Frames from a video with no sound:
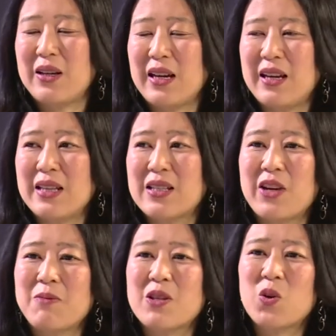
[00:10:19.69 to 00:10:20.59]
uh, there's this
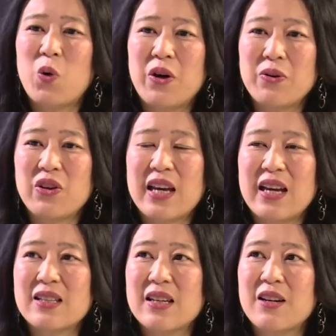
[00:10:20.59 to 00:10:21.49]
famous quote
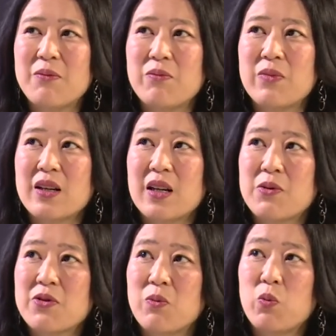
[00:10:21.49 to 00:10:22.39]
that um,
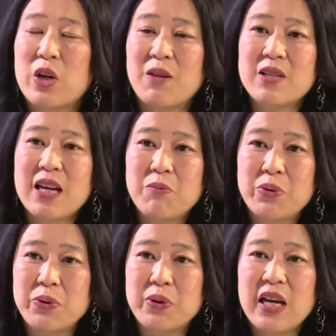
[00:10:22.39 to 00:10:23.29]
comes from William
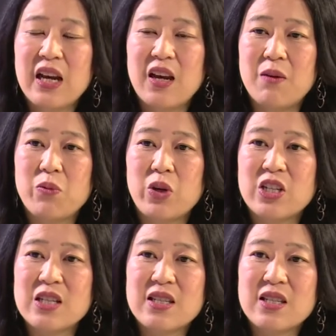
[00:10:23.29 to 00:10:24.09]
Temple, um, which is